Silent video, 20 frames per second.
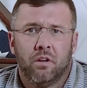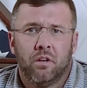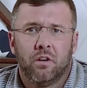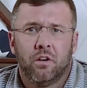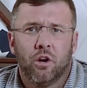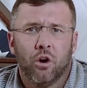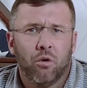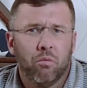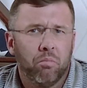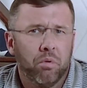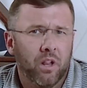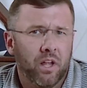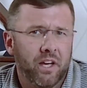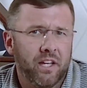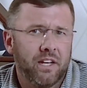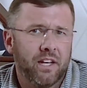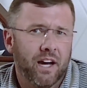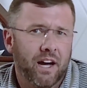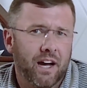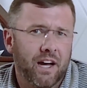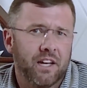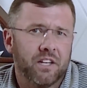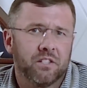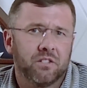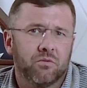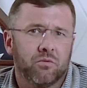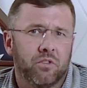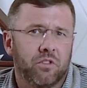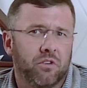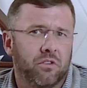Don't play
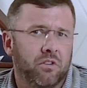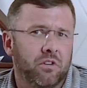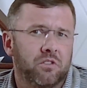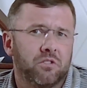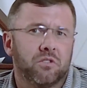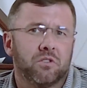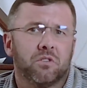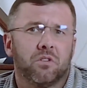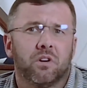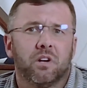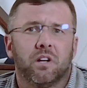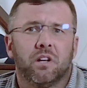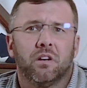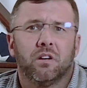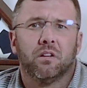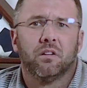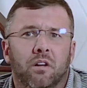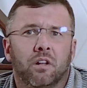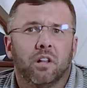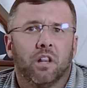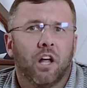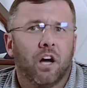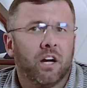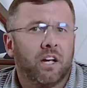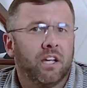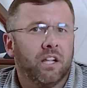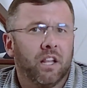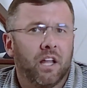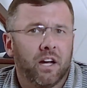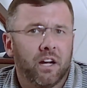dice with your interest rate. Lock
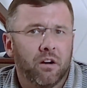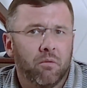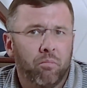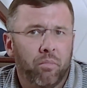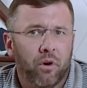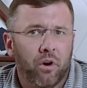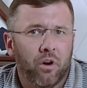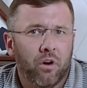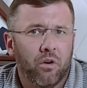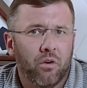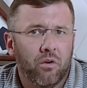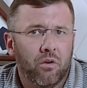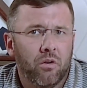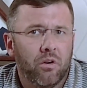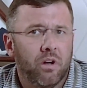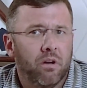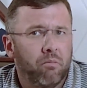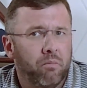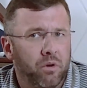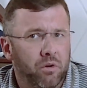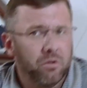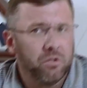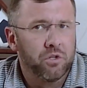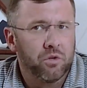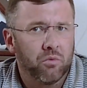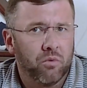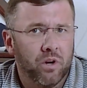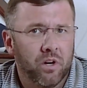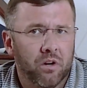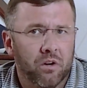it like a pro and build your
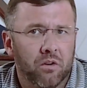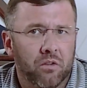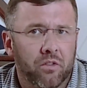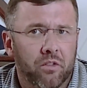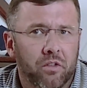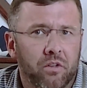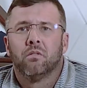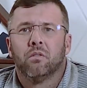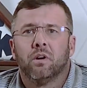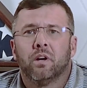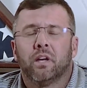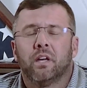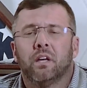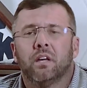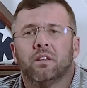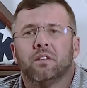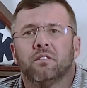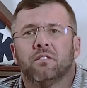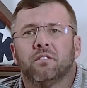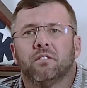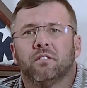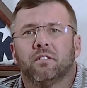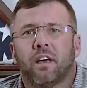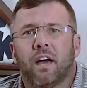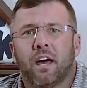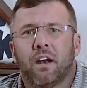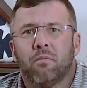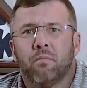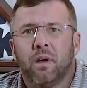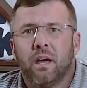wealth. Again, this is
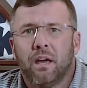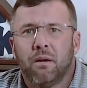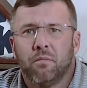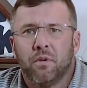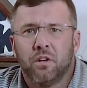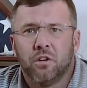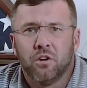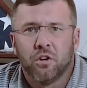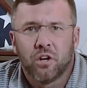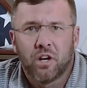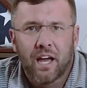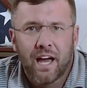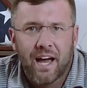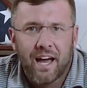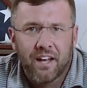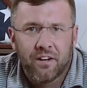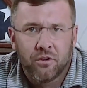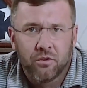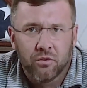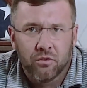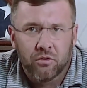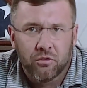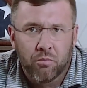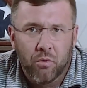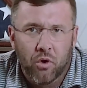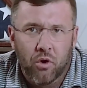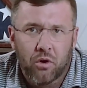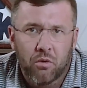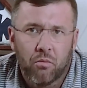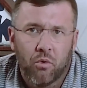Adam Hammond, your guide to
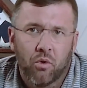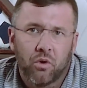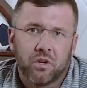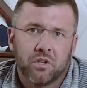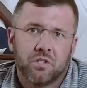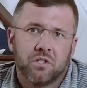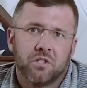smarter mortgage